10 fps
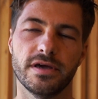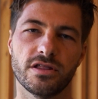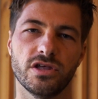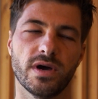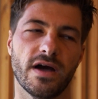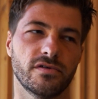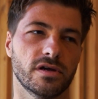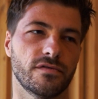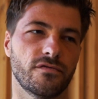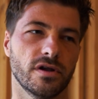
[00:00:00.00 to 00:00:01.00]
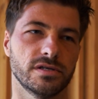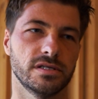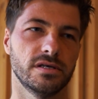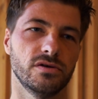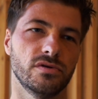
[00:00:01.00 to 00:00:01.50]
Things that you haven't
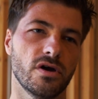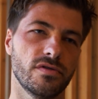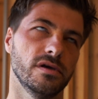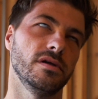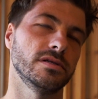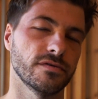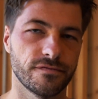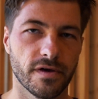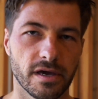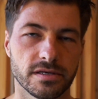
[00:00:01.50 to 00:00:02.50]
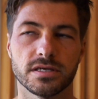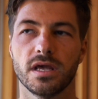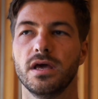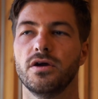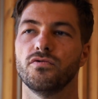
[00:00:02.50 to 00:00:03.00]
confronted that you know that you need to face.
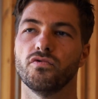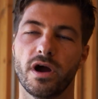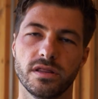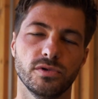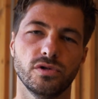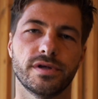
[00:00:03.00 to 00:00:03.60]
Write them all